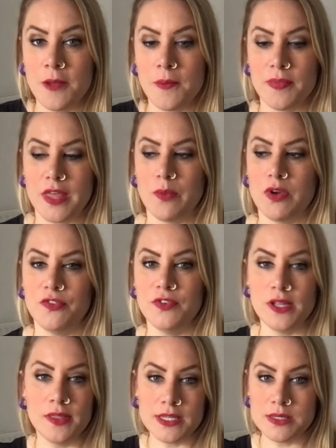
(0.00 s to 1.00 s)
that we
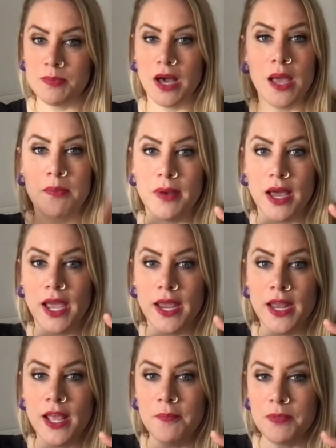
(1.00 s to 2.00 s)
fill this pipeline,
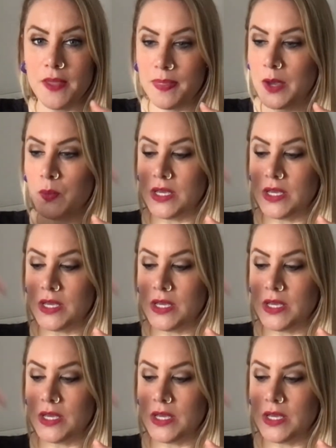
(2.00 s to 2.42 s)
and then we are